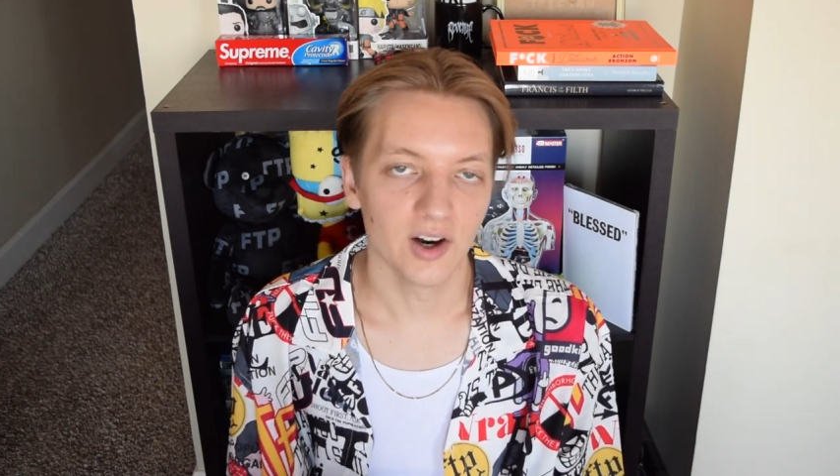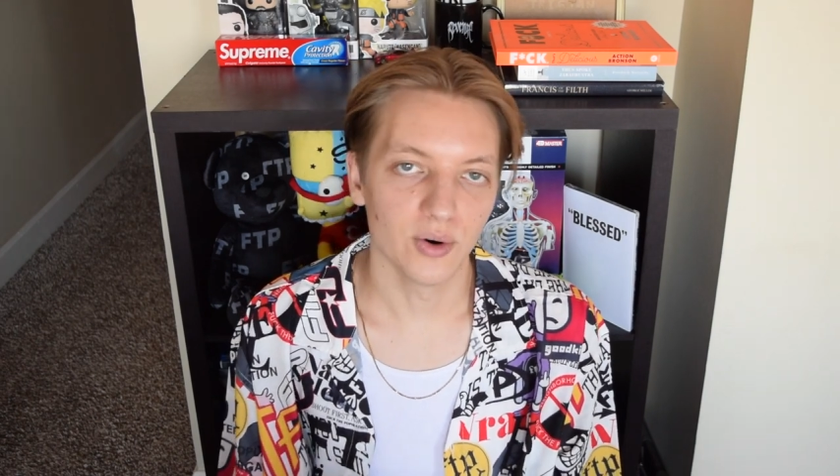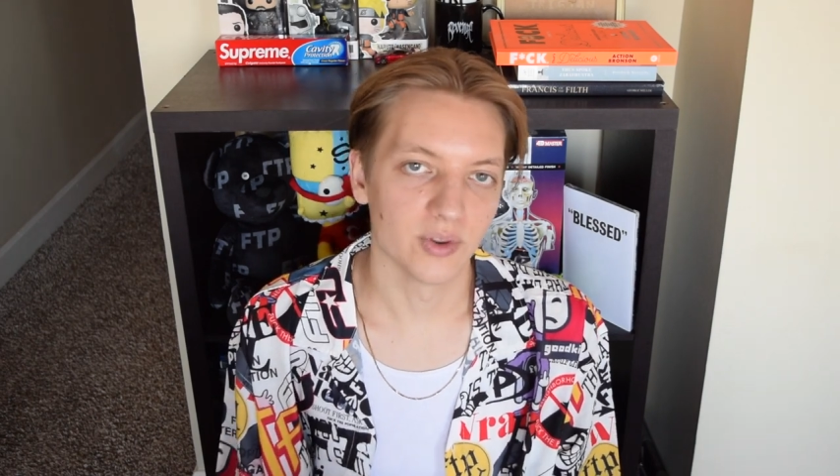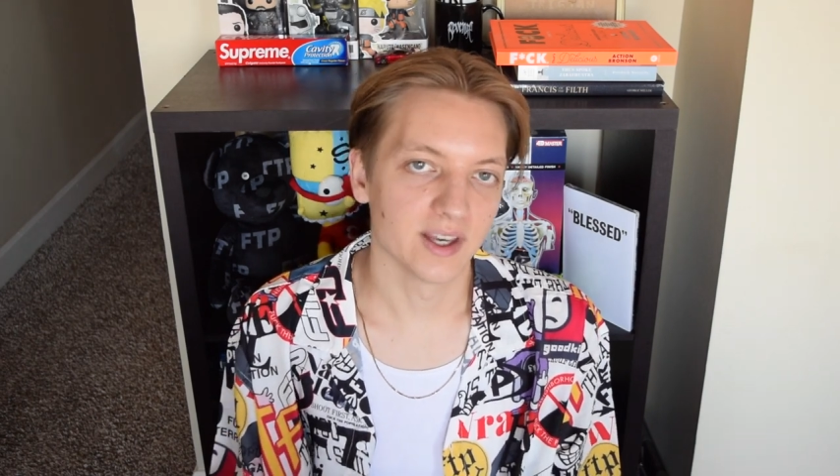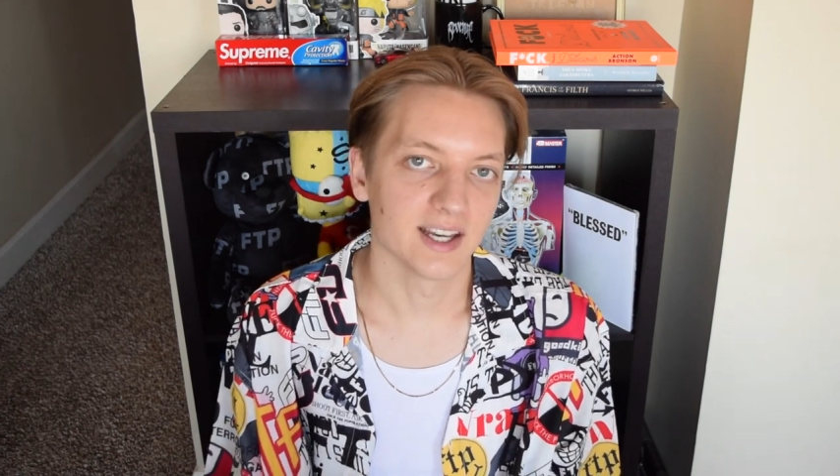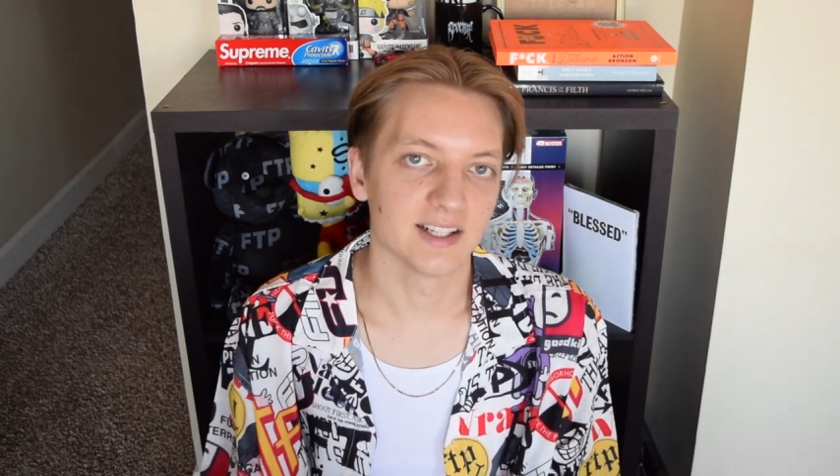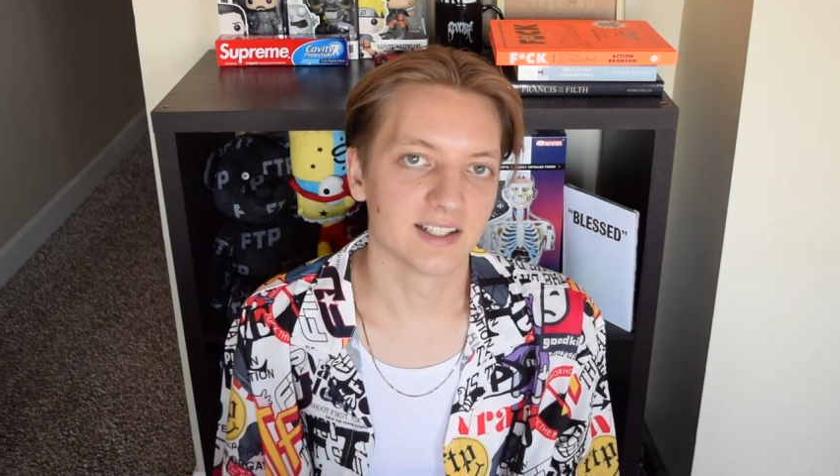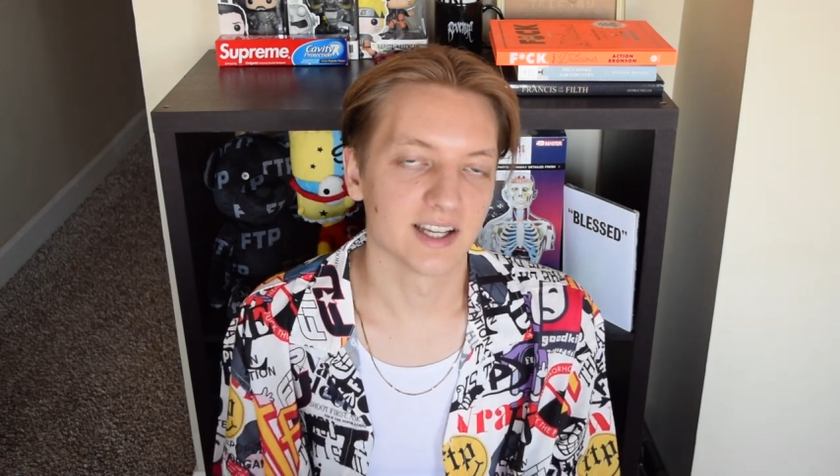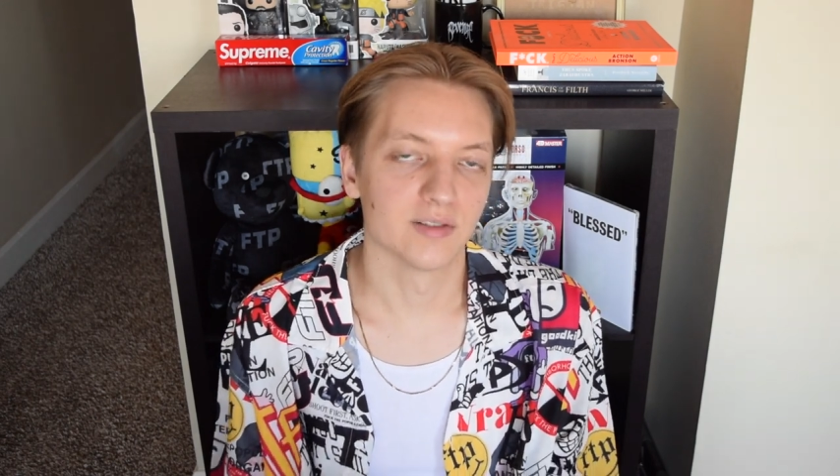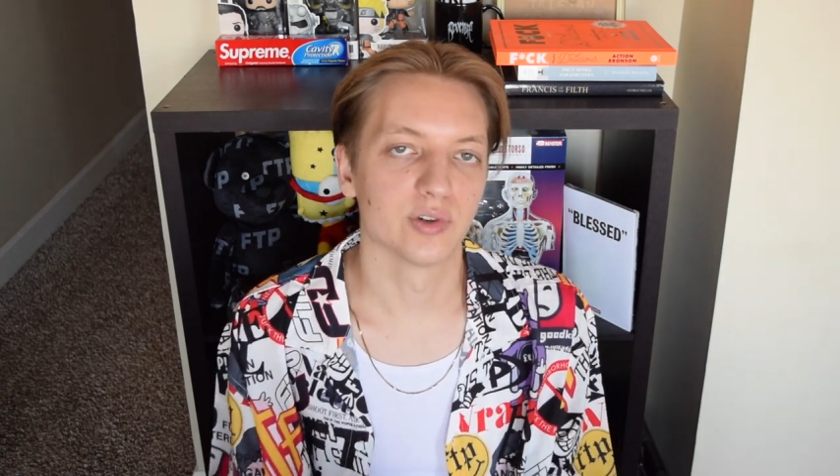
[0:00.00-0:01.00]
oh, they
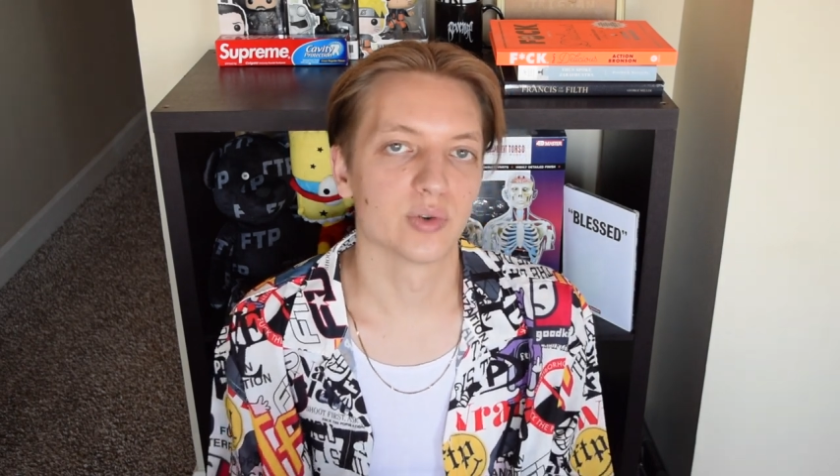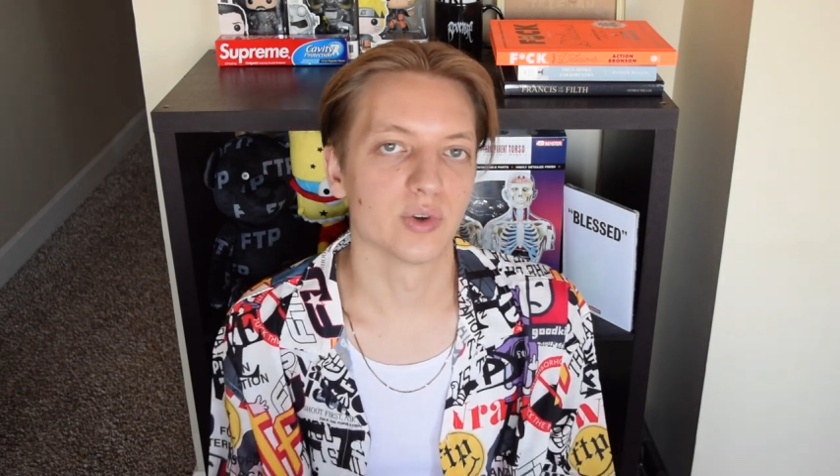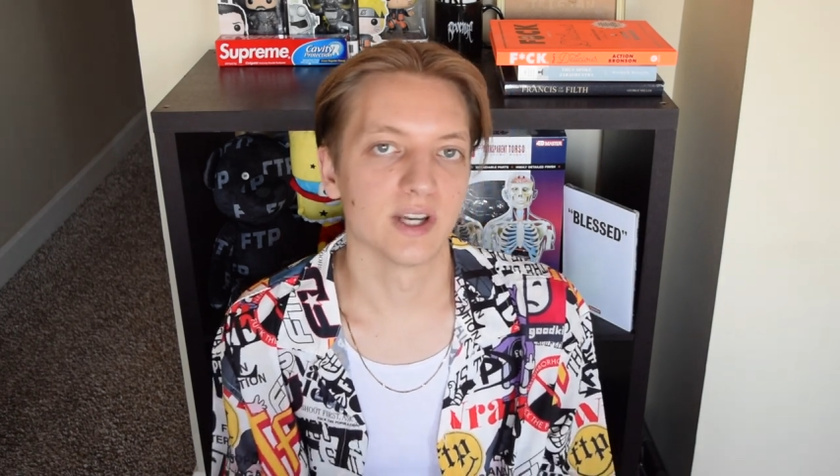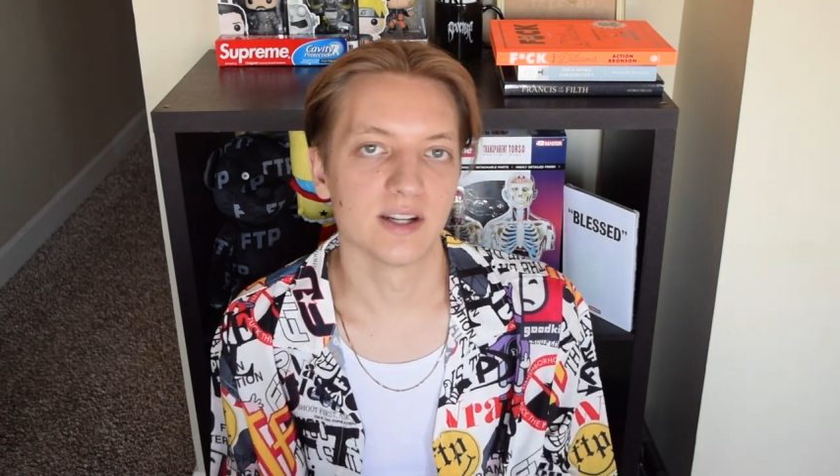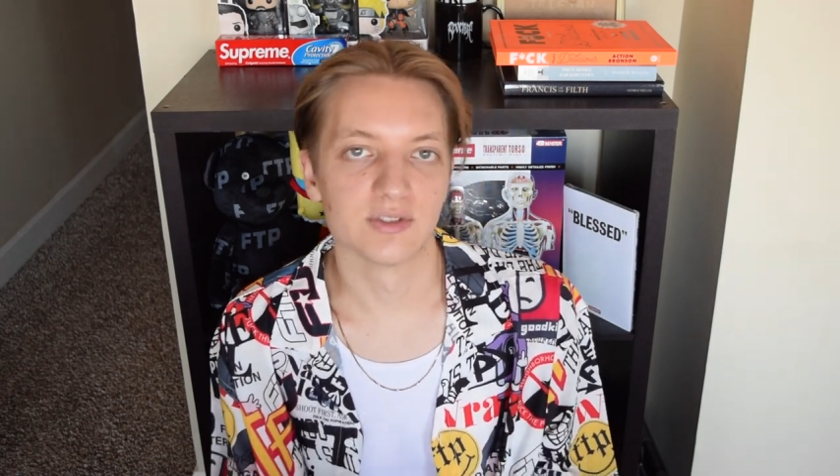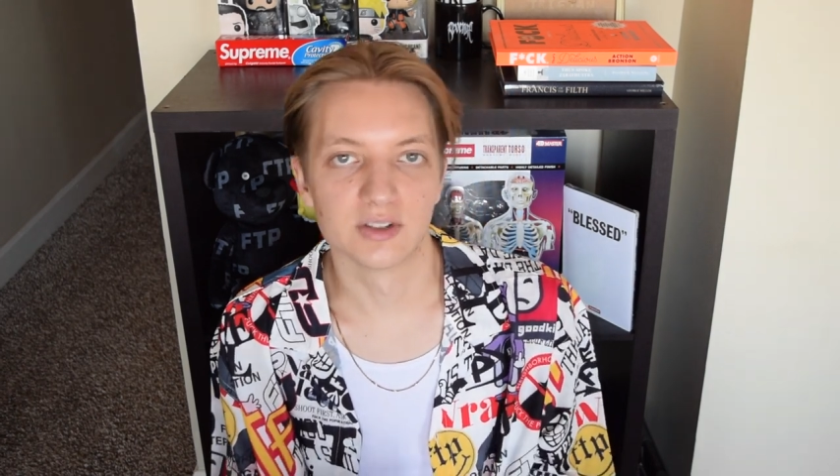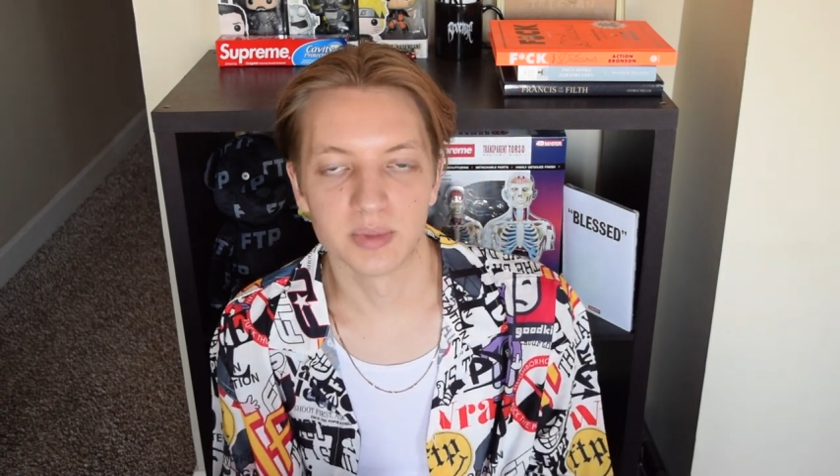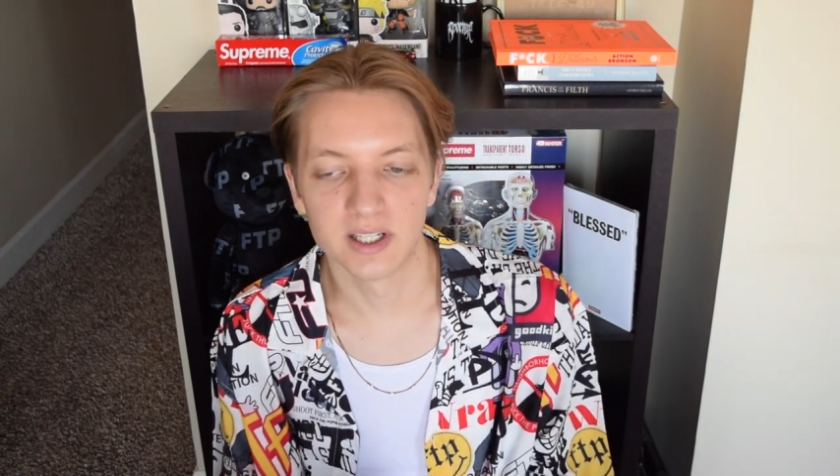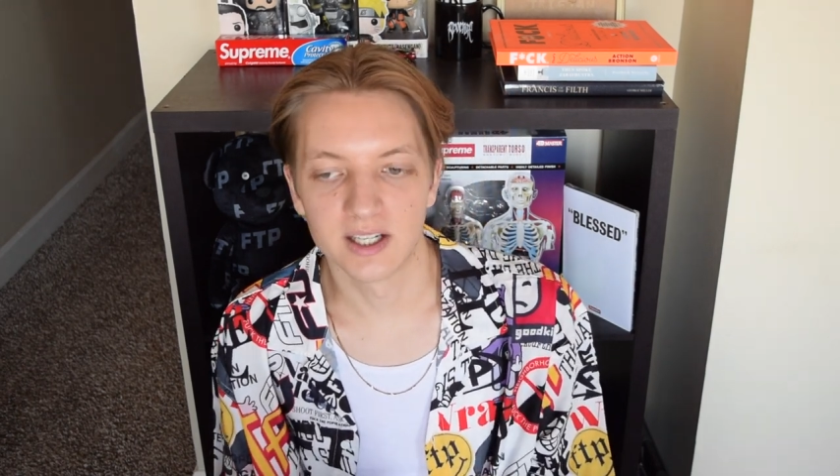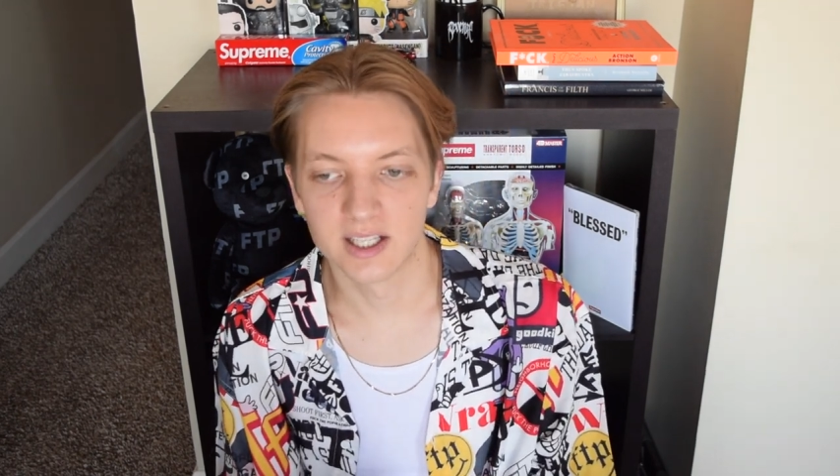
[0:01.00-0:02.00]
added kind of a creative
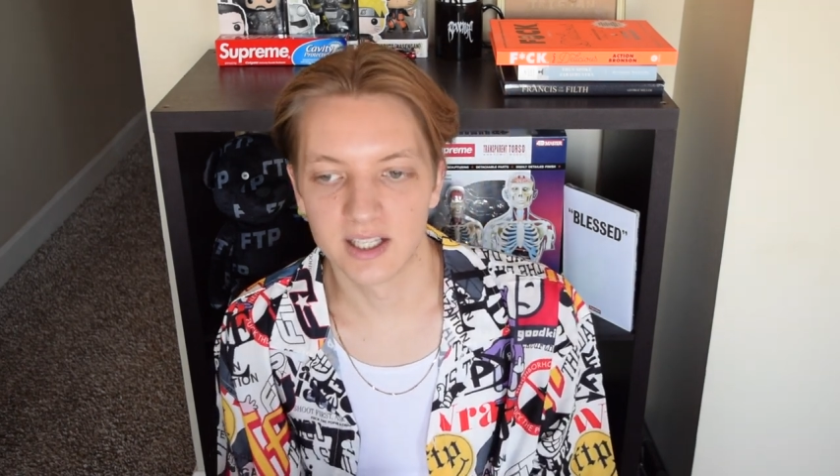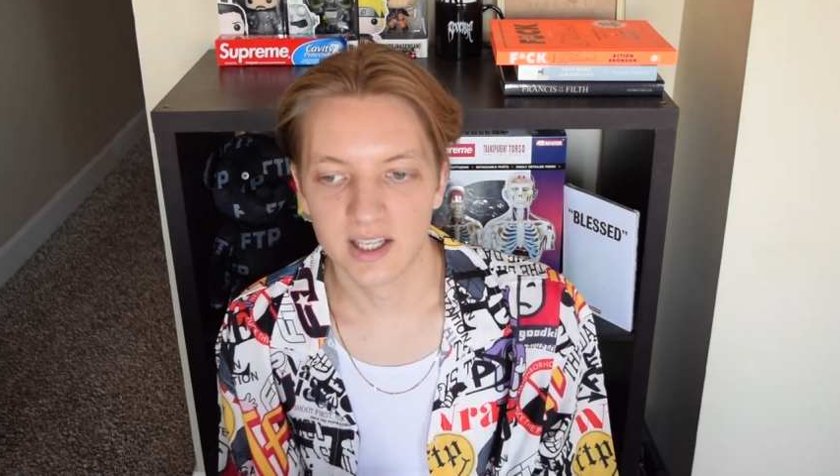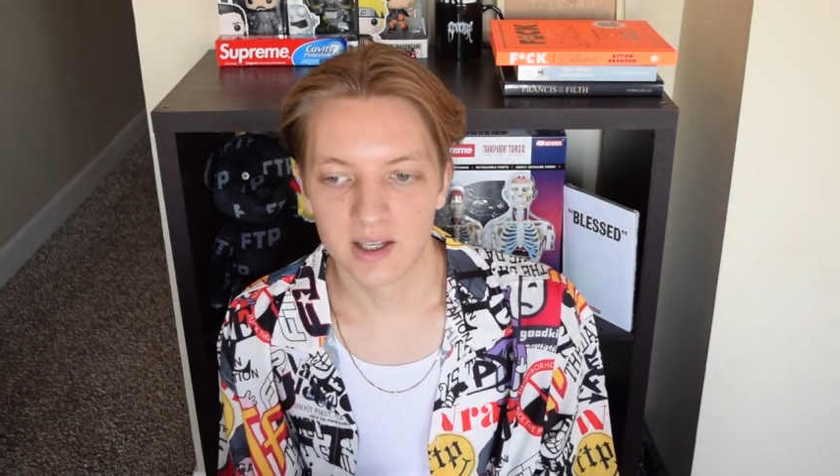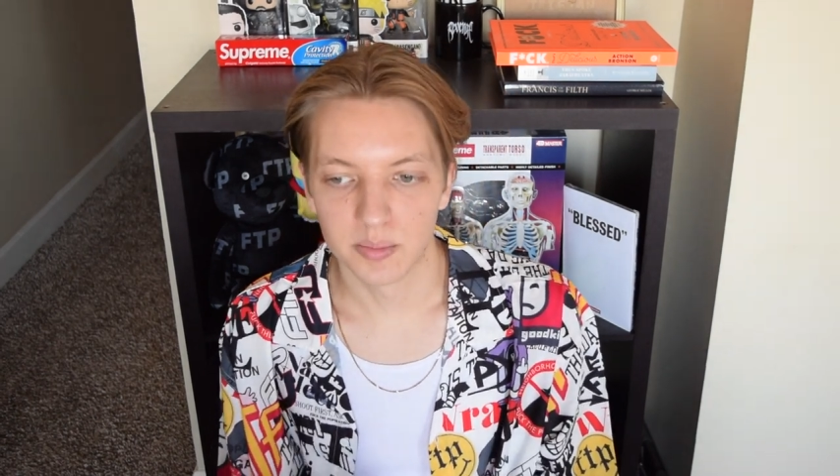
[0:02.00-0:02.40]
spin on it.